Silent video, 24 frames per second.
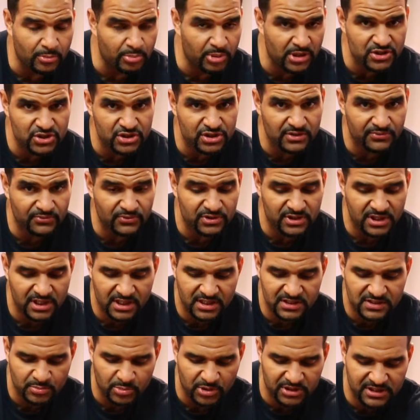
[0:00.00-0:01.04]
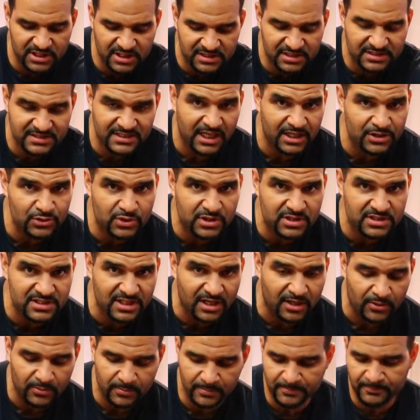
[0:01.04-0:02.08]
a bunch of different things, but this is how you can
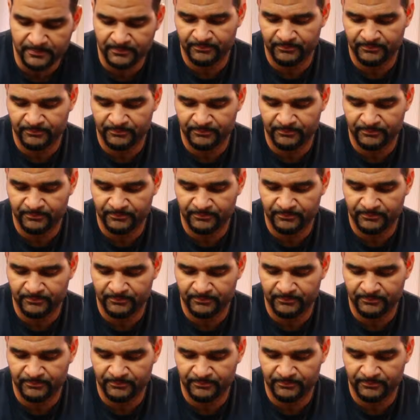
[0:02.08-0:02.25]
tell.